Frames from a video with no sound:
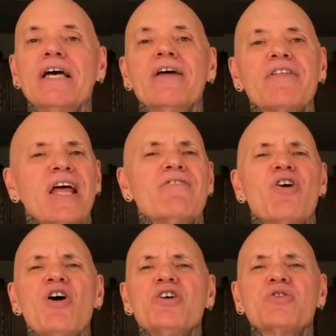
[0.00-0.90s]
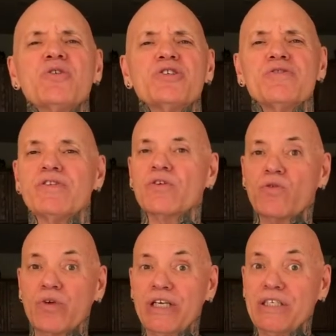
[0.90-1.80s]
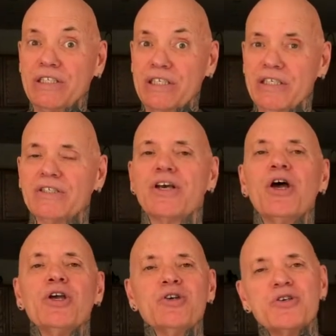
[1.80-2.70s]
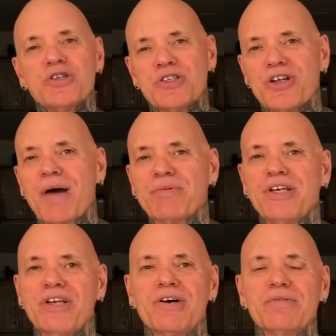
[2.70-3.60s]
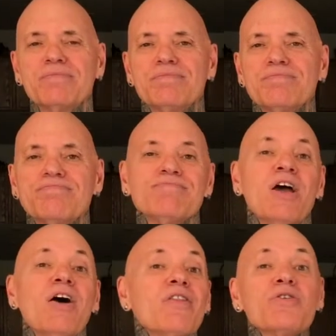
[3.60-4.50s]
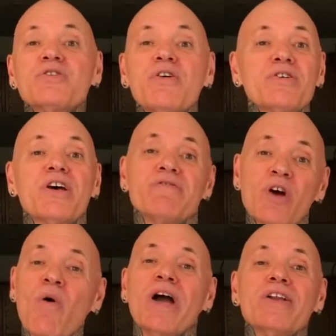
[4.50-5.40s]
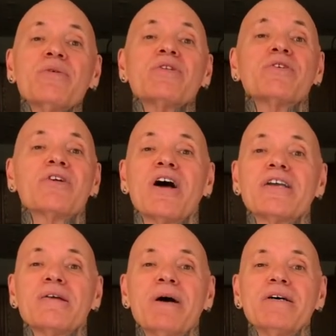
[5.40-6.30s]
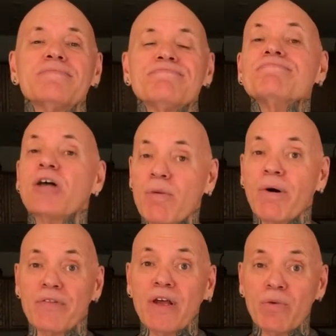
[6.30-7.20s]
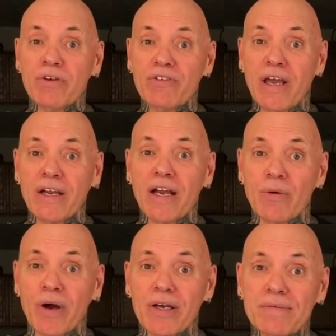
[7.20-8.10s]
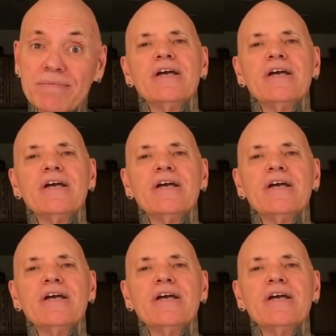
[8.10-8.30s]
They'll have all sorts of reasons you should stop keto. Those folks have no idea what they're talking about, but they will say it anyway.